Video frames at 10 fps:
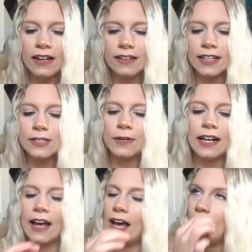Next one
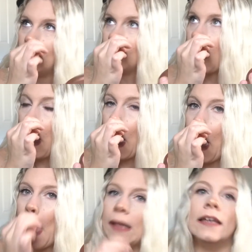I have
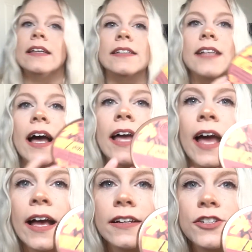is I
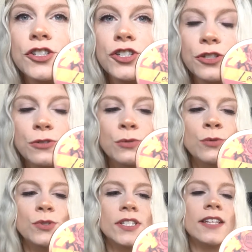had to
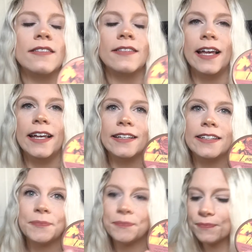choose,
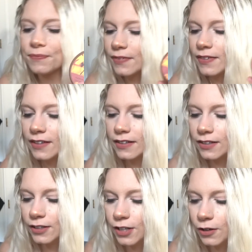like,
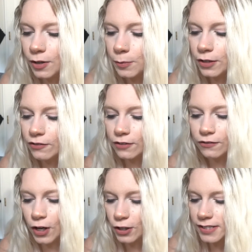you know, a perfect
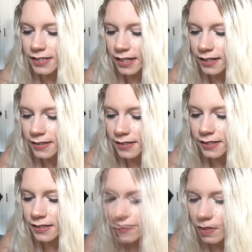fall
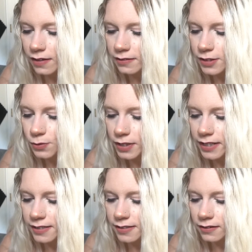scent. This one is